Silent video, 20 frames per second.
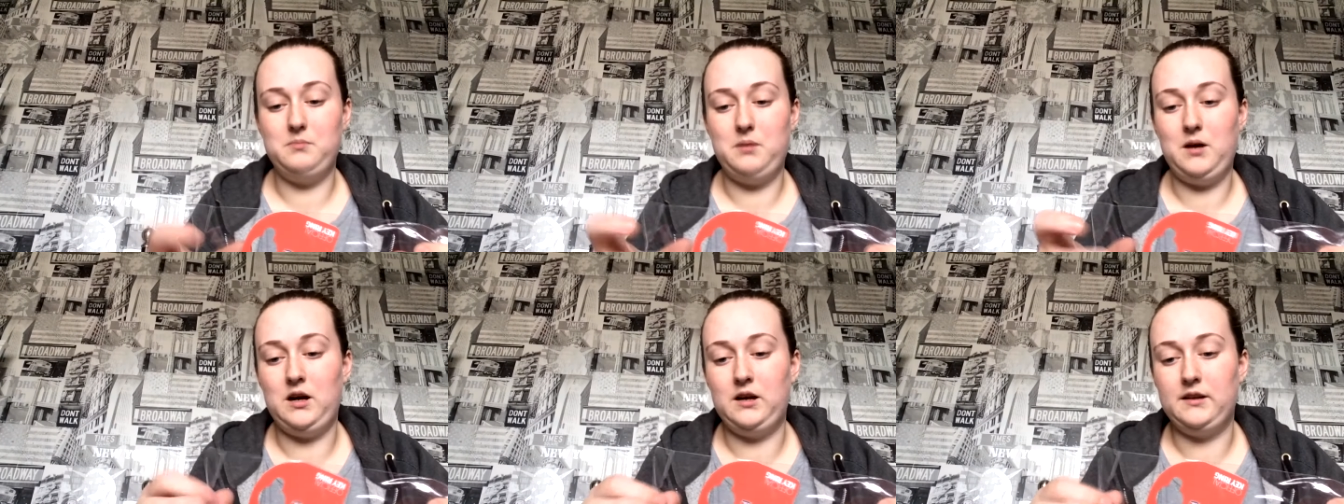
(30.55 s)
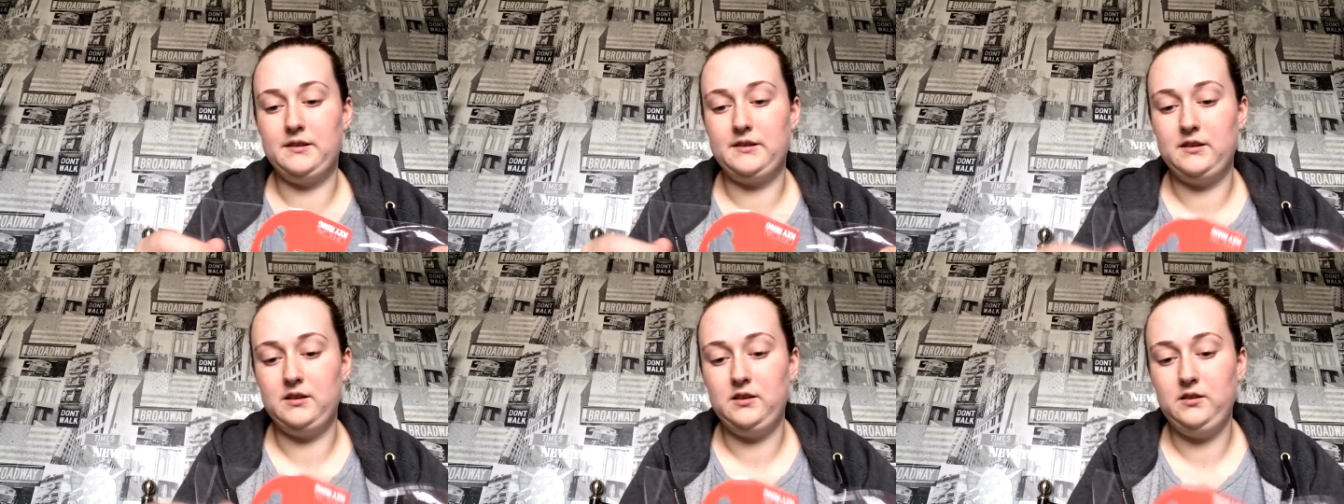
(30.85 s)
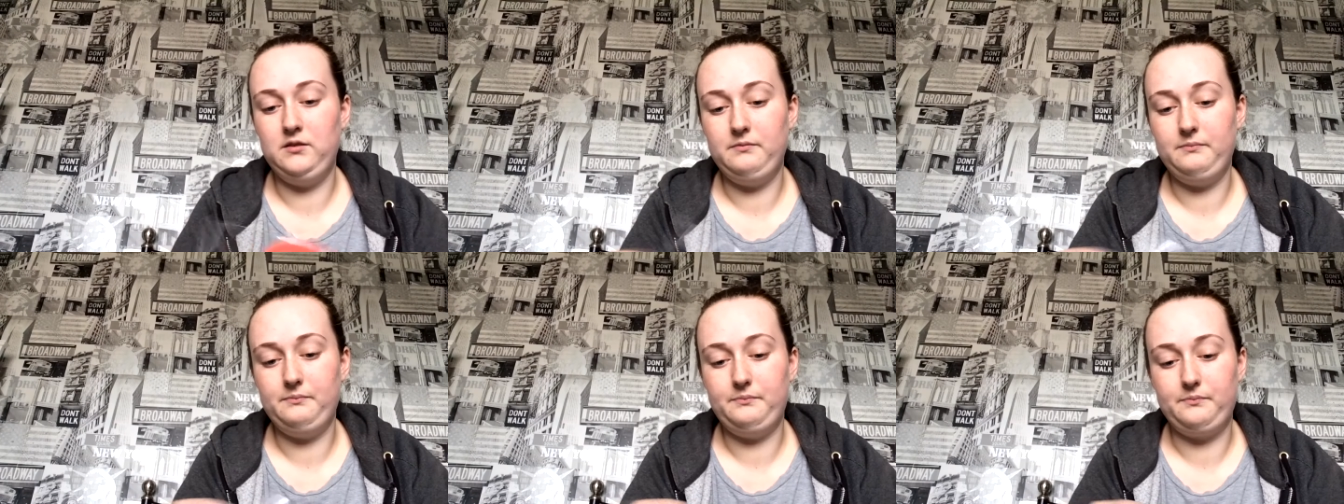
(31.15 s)
parcel,
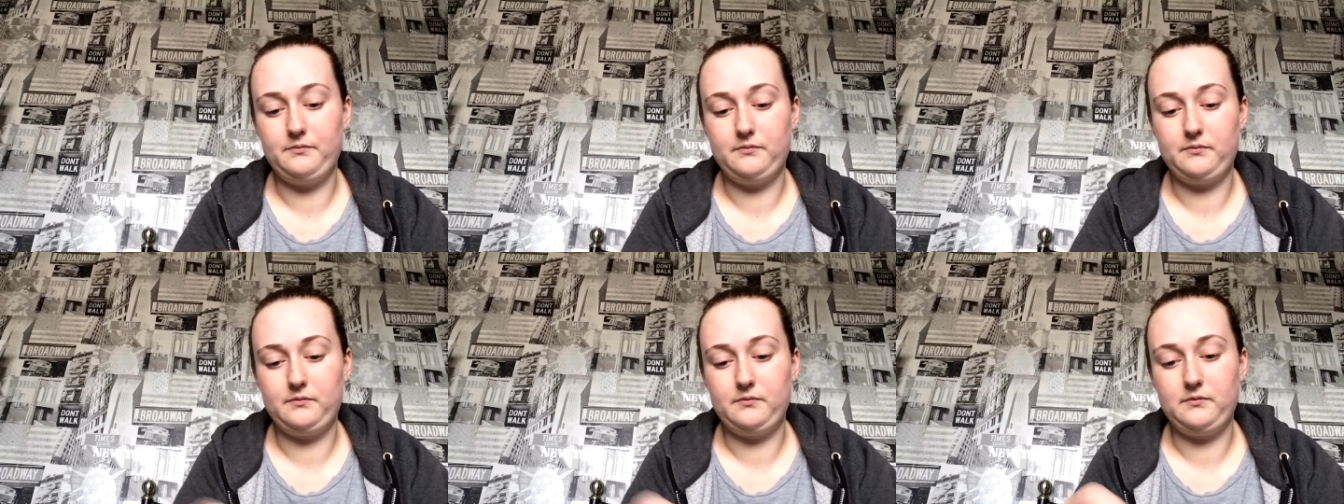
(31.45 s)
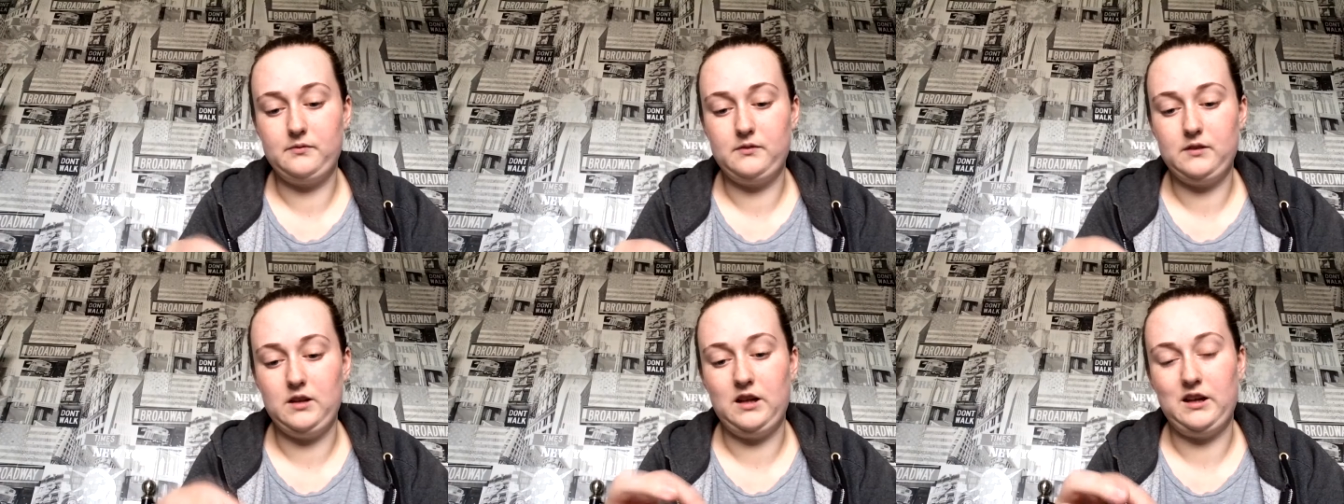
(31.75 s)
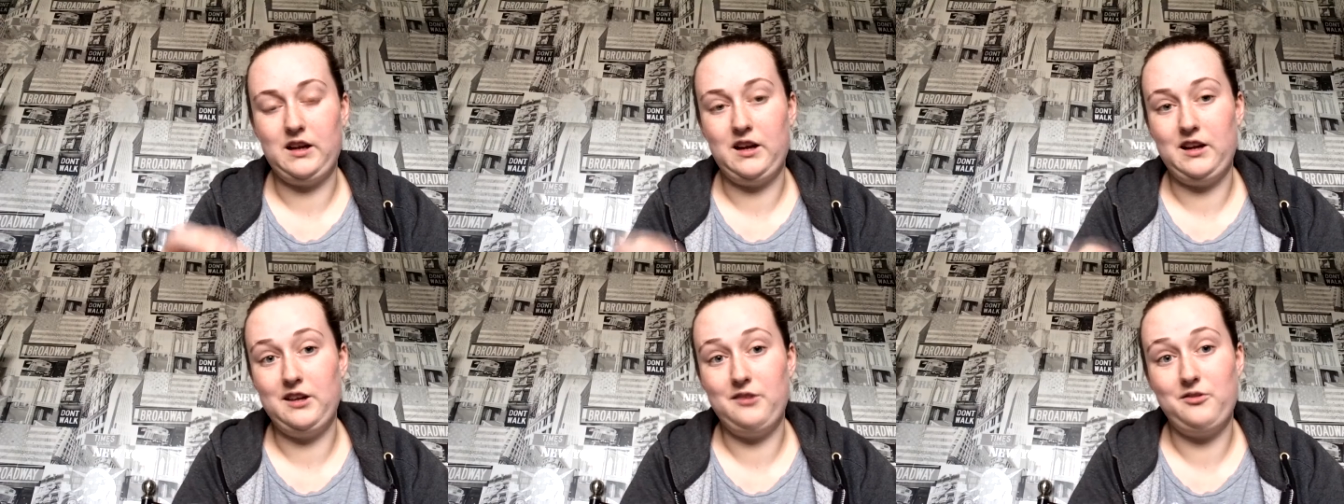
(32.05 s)

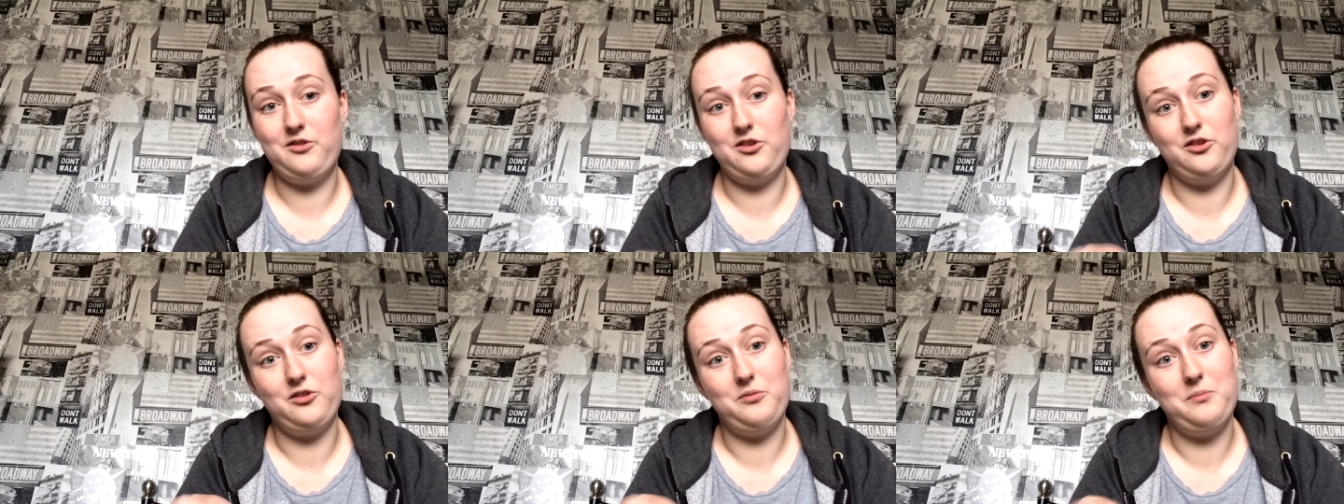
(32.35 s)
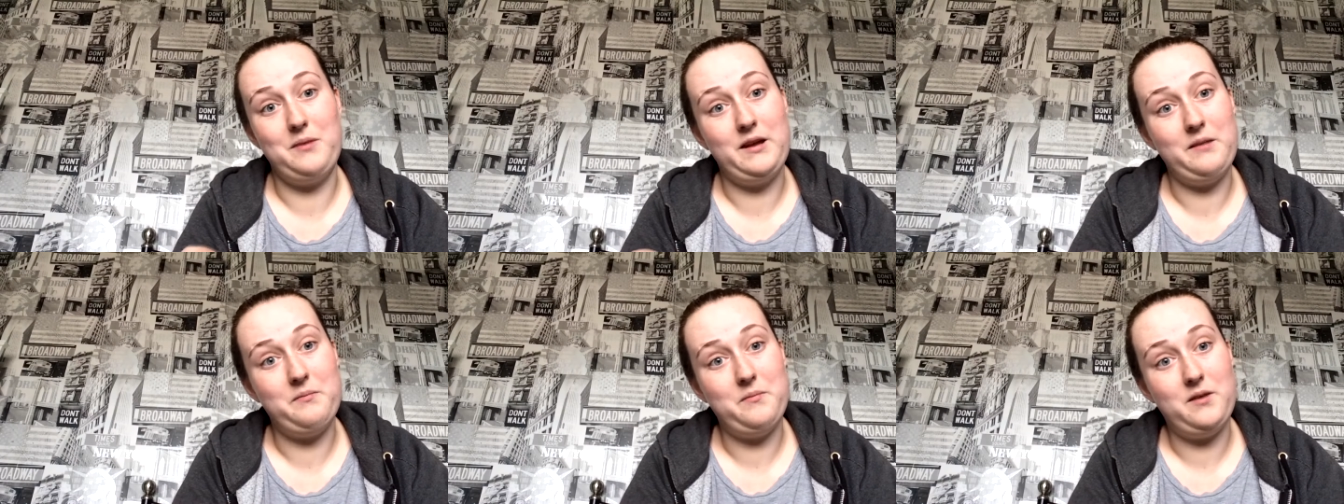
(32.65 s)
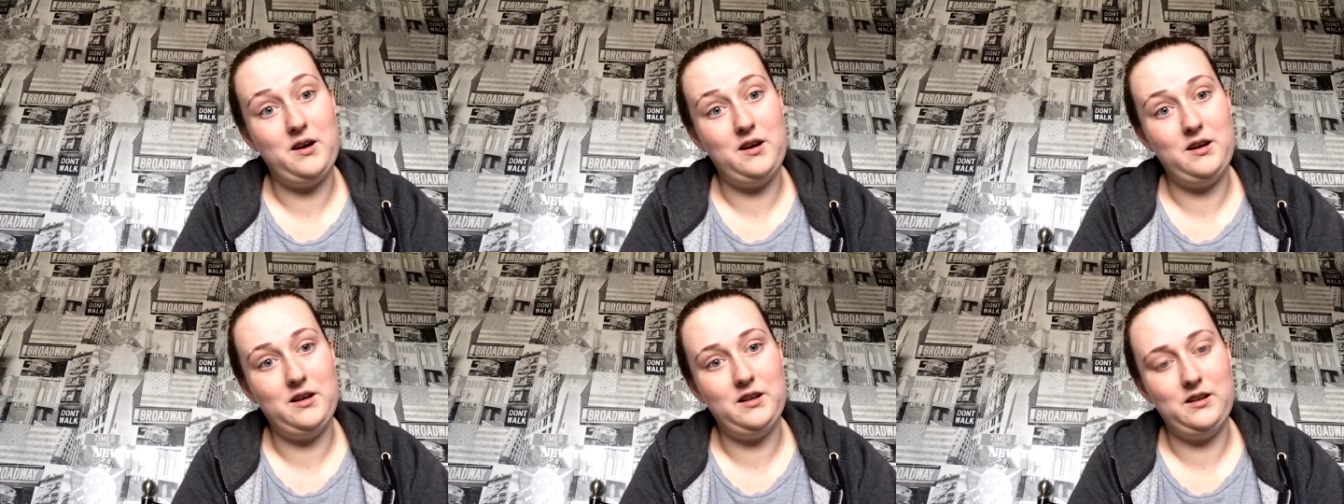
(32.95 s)
like I had just made
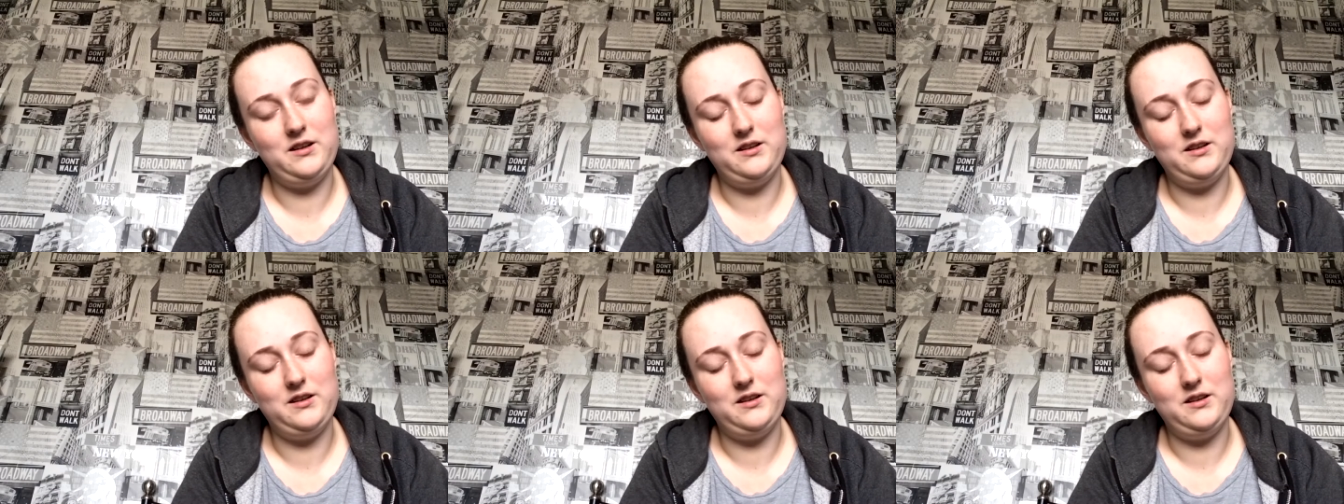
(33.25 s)
my